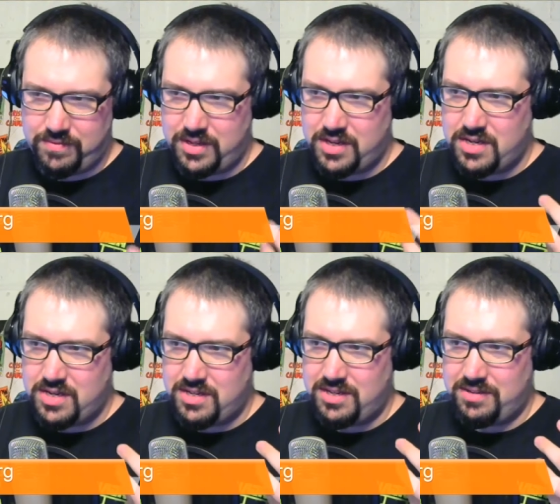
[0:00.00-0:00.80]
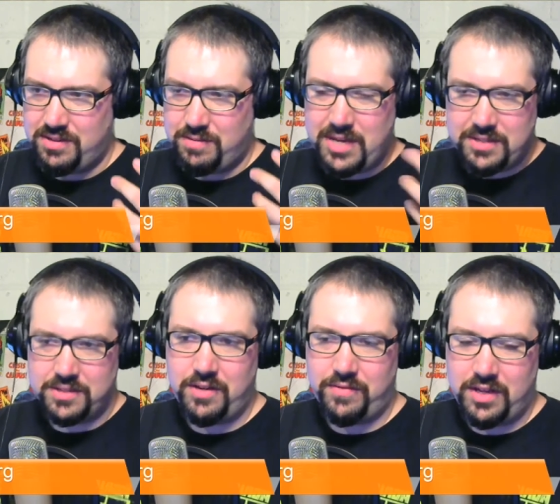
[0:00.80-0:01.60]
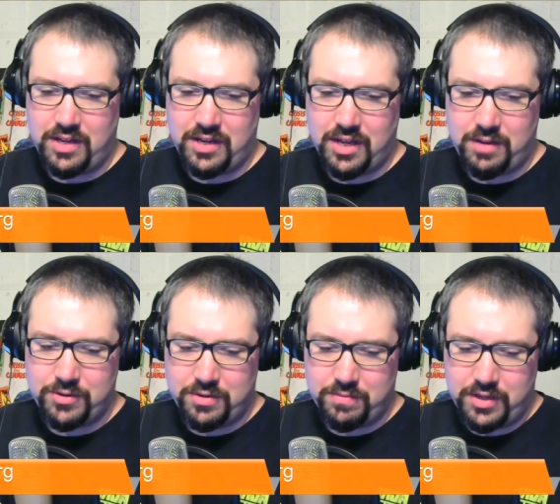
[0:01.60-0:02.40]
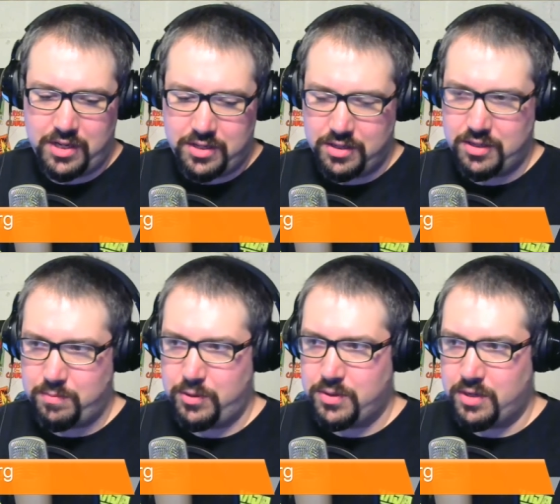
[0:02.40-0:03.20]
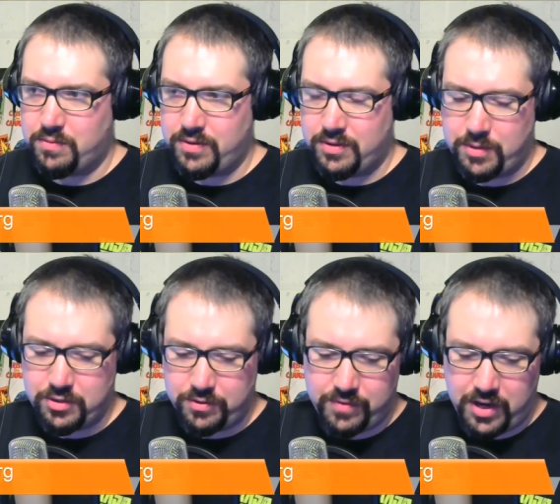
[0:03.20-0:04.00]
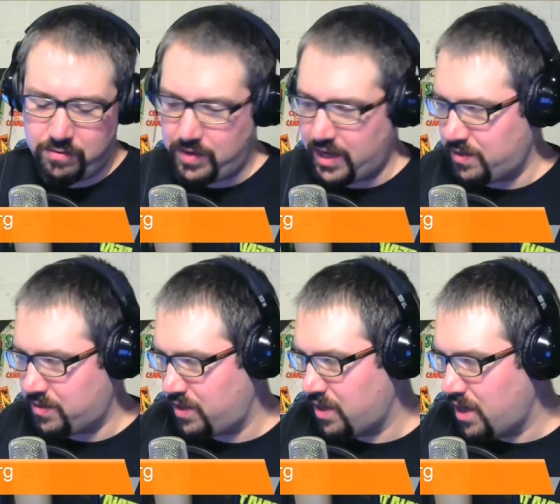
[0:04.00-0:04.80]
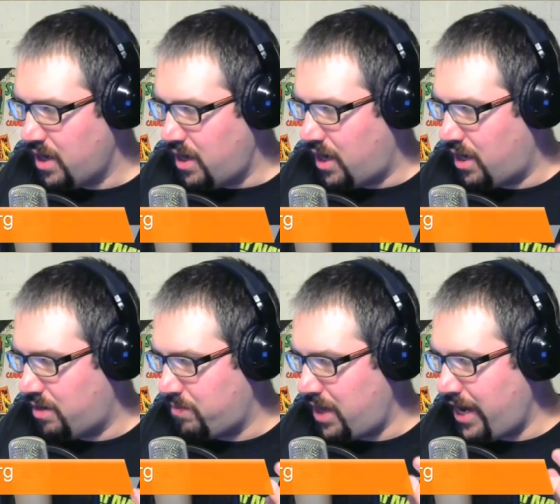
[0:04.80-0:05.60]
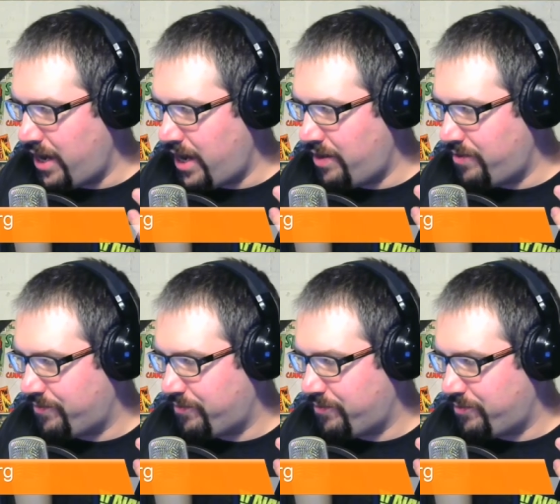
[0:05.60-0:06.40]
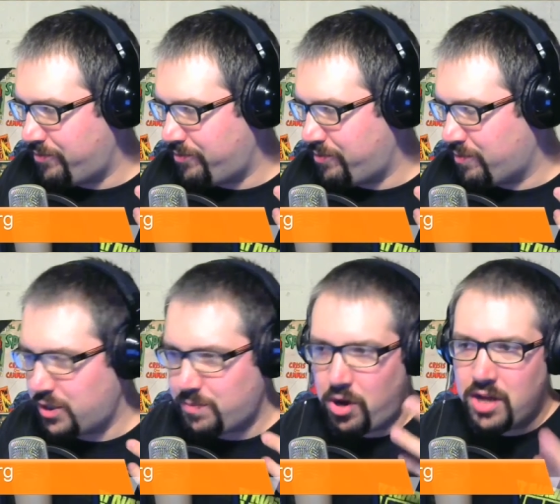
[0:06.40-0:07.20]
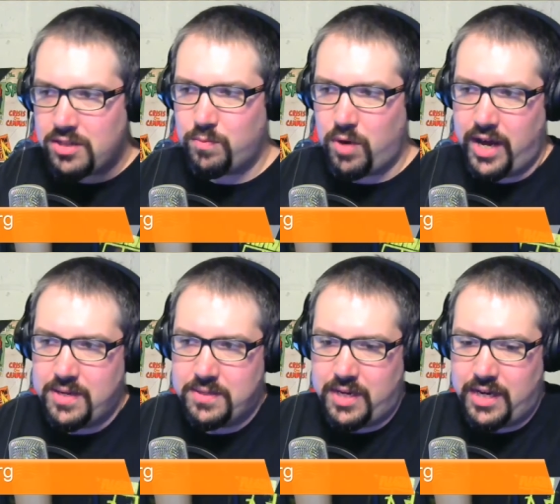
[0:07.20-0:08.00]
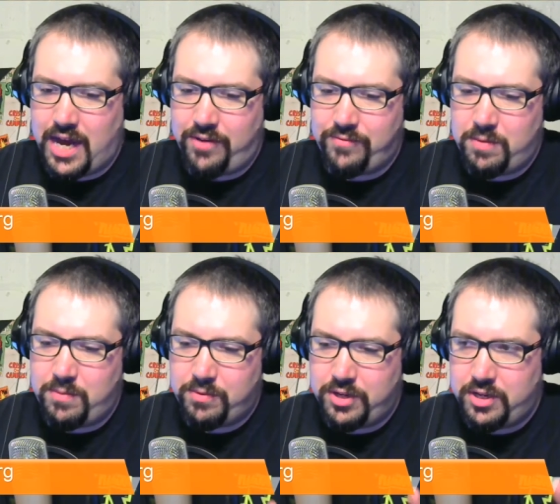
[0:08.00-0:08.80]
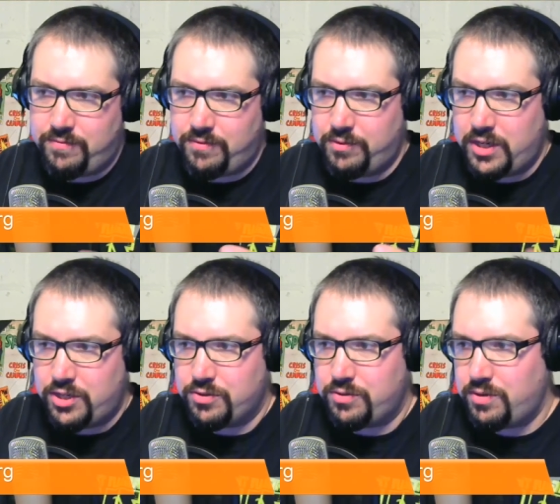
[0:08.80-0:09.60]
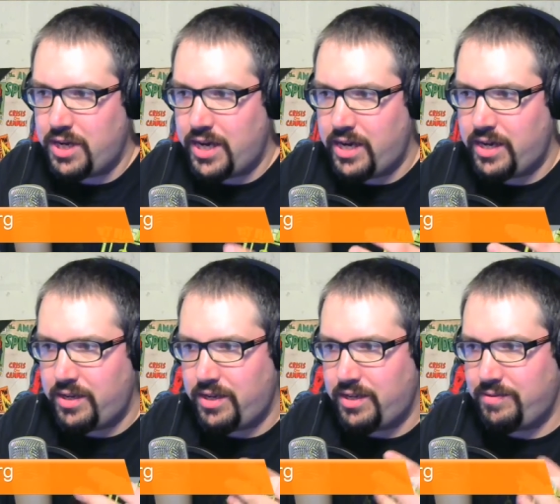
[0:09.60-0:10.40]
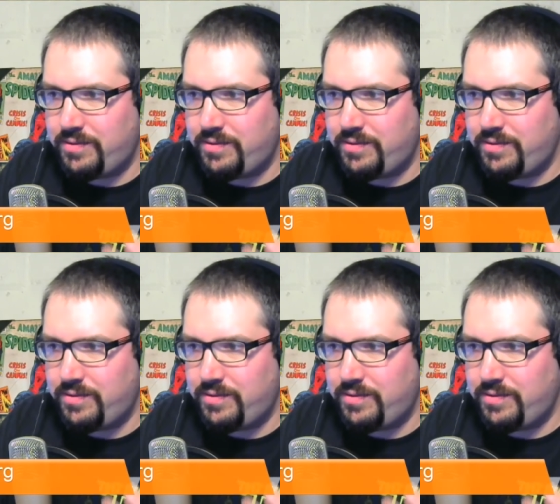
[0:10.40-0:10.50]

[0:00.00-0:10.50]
of the, the, the amazing stuff that that gamers are really into this music with, especially with Final Fantasy. Um, ha, have response wise, like have they been really influential? Uh, uh,